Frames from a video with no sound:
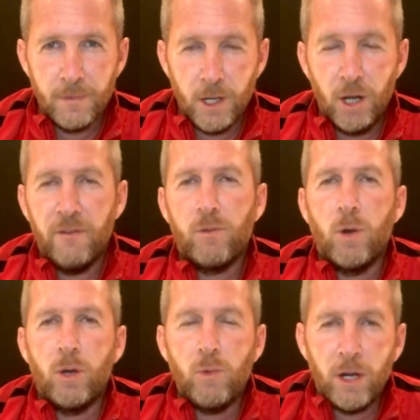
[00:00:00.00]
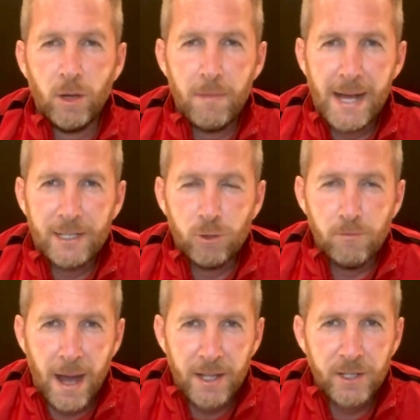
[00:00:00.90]
Hello everyone, welcome back to
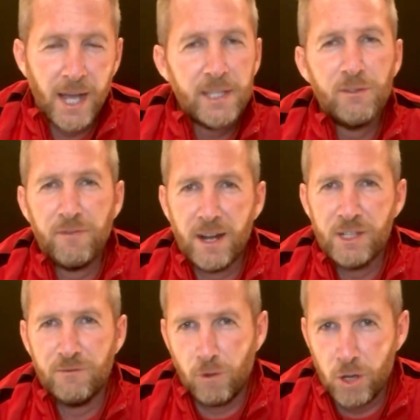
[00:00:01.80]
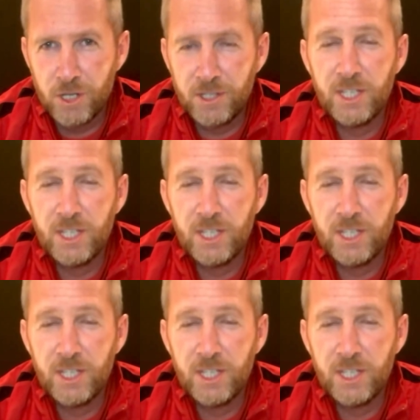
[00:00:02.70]
Man United Fans Voice.